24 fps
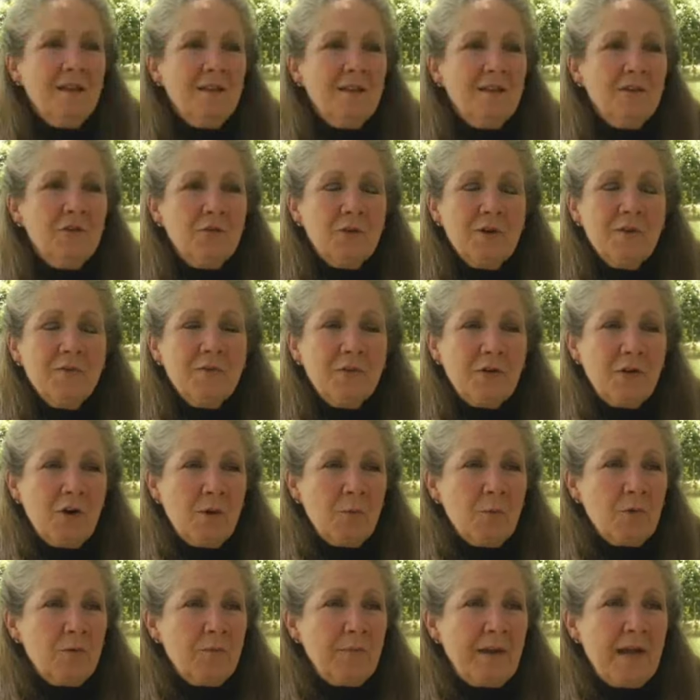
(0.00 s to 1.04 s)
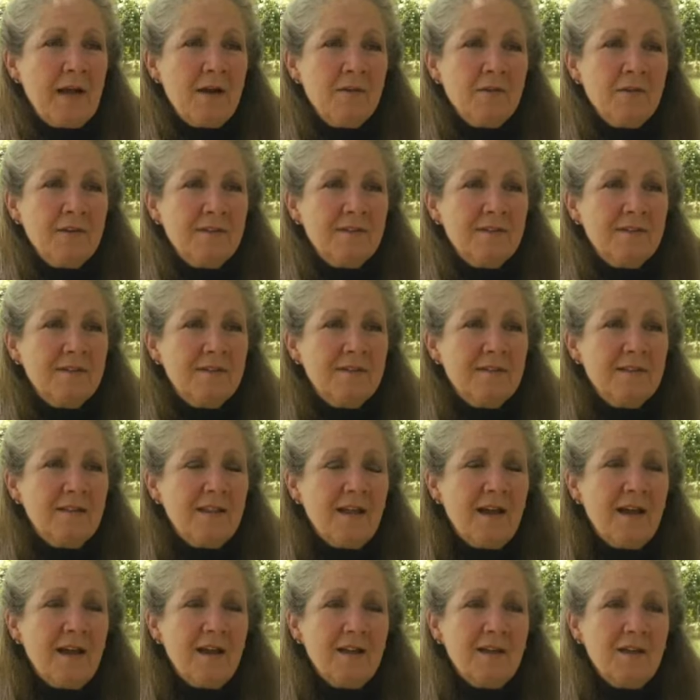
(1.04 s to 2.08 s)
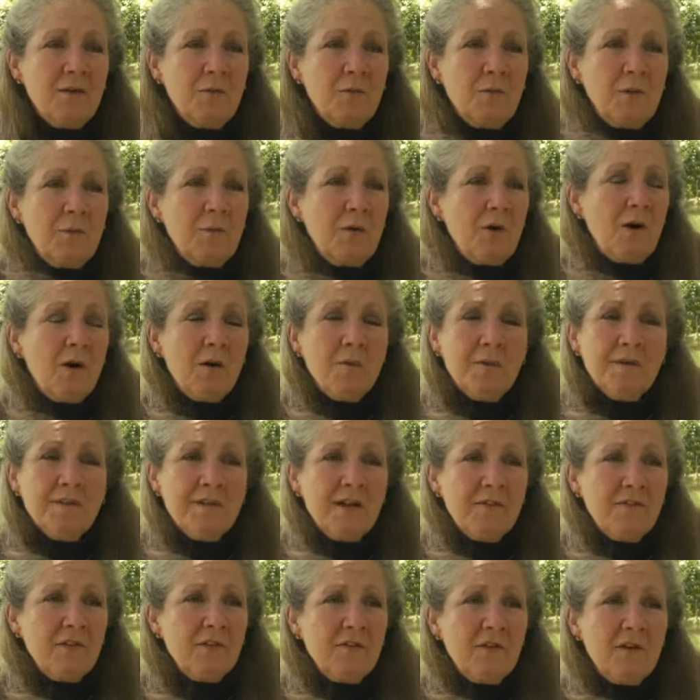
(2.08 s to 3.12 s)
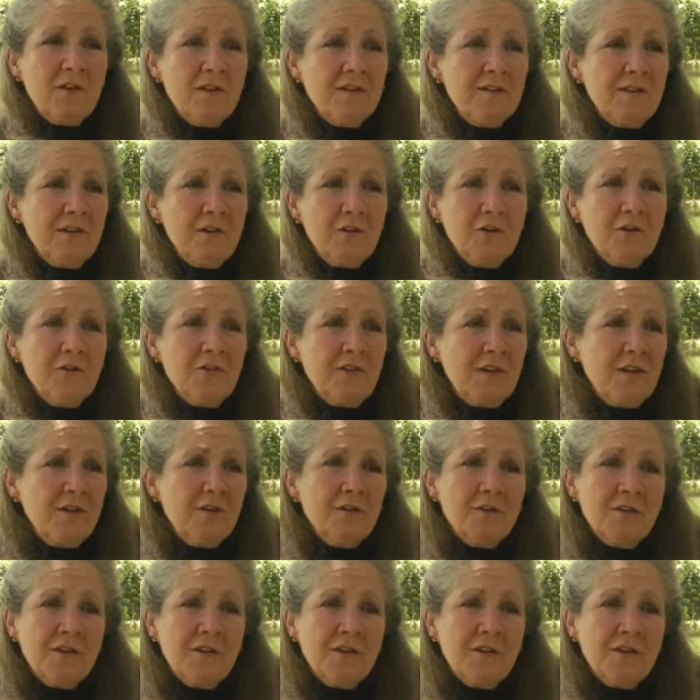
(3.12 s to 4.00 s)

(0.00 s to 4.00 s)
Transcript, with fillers: The dream for Homeward Bound is that we will always have the volunteers here